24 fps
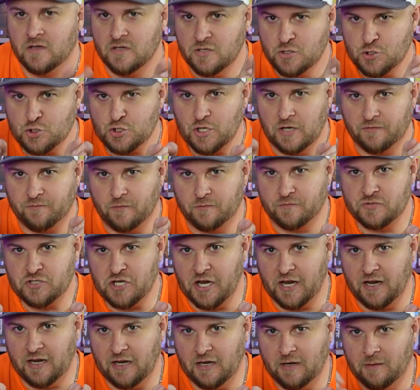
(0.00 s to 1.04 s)
shelf of
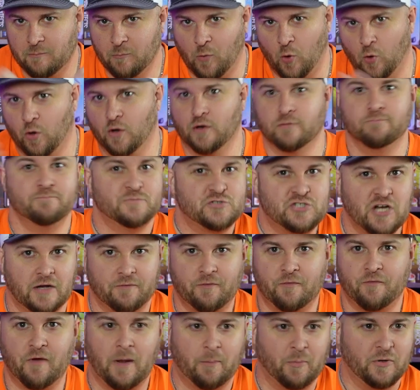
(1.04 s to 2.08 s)
shame or shelf
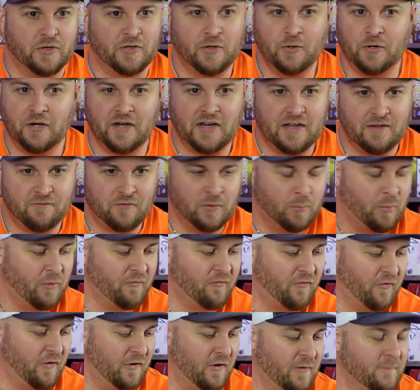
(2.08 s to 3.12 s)
of opportunity, if you
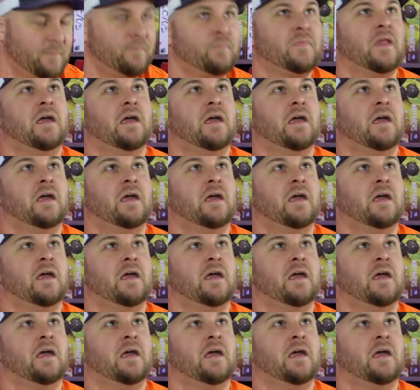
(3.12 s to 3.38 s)
prefer.